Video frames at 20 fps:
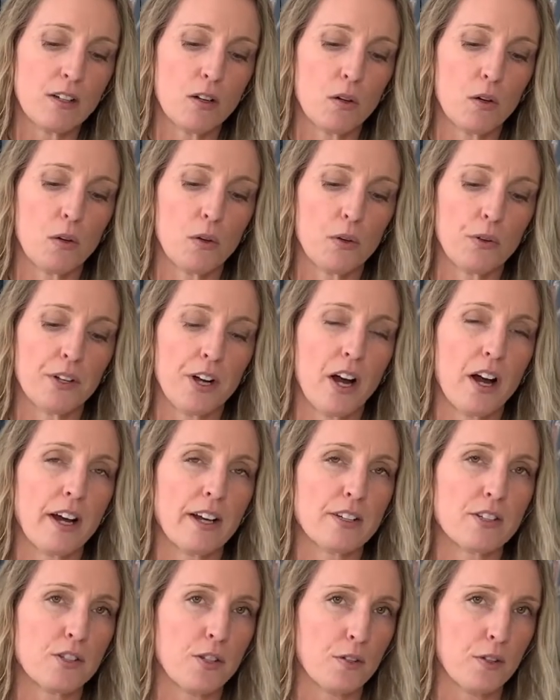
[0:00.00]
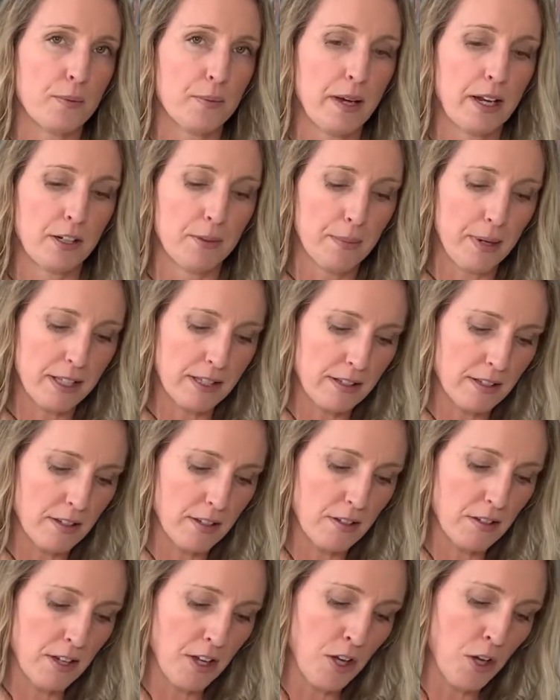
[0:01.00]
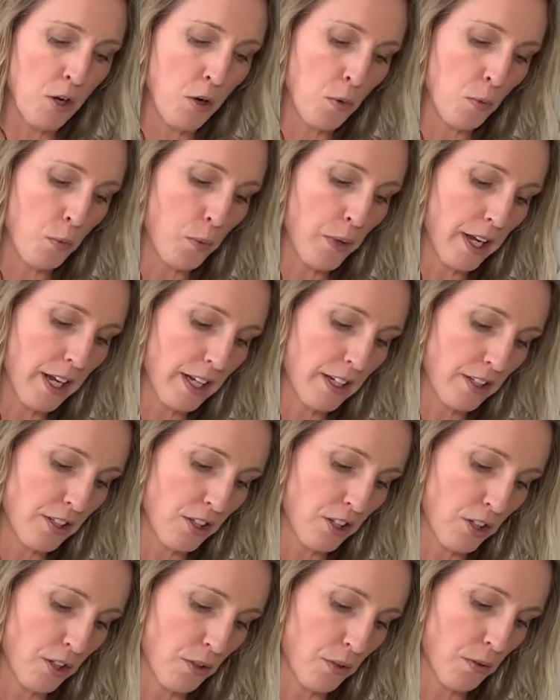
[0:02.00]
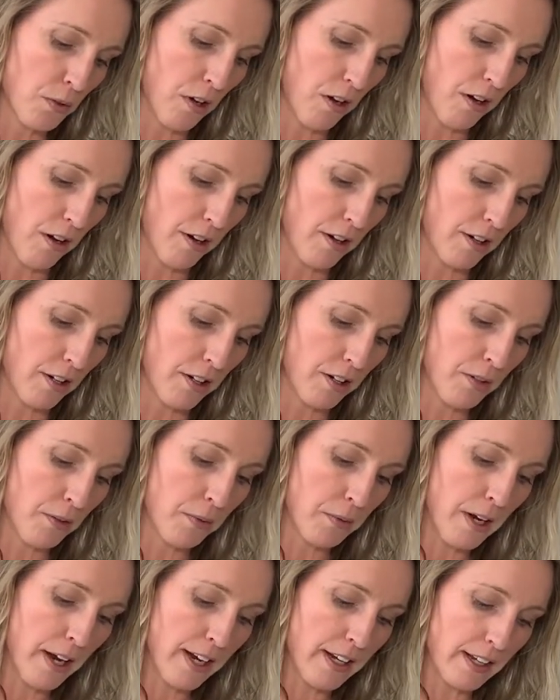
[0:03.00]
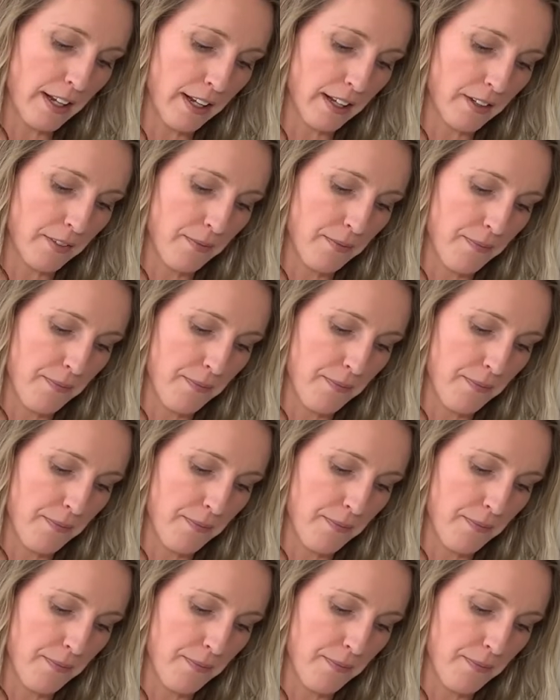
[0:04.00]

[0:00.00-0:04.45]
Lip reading: hold on to the pen or pencil when you are writing.